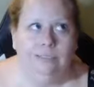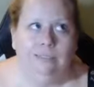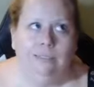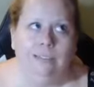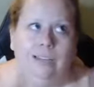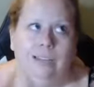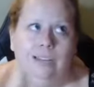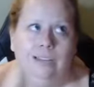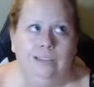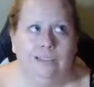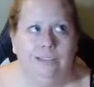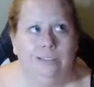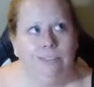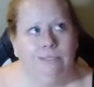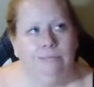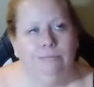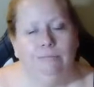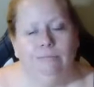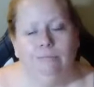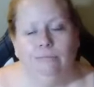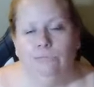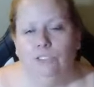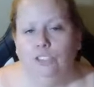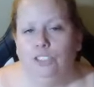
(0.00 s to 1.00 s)
like,
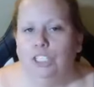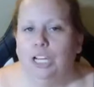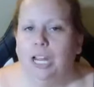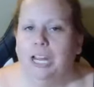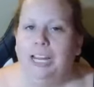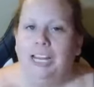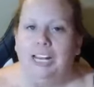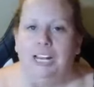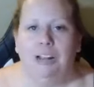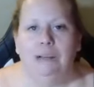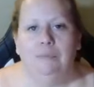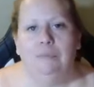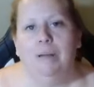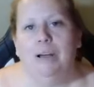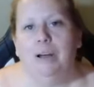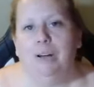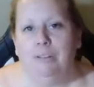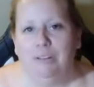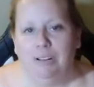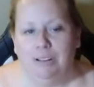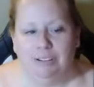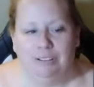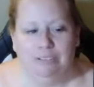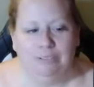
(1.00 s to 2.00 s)
giant
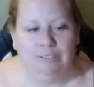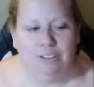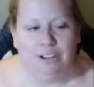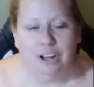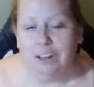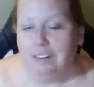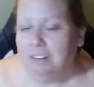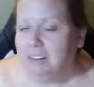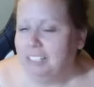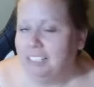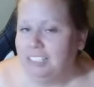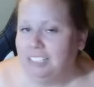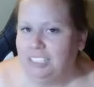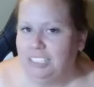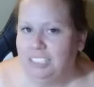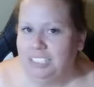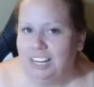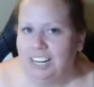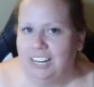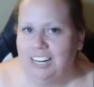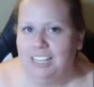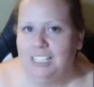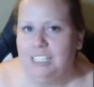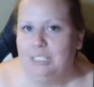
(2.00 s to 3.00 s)
amount of knowledge
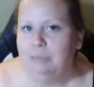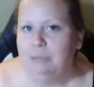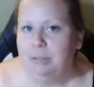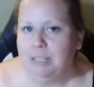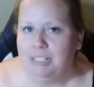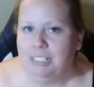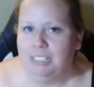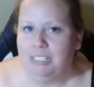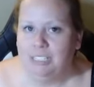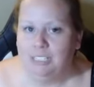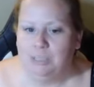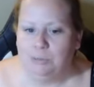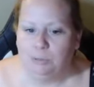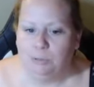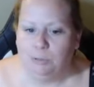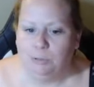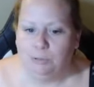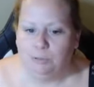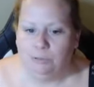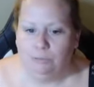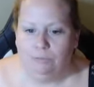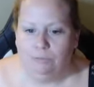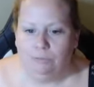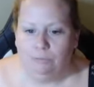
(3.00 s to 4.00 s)
and experience to
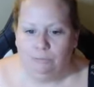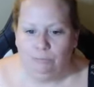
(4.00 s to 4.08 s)
pull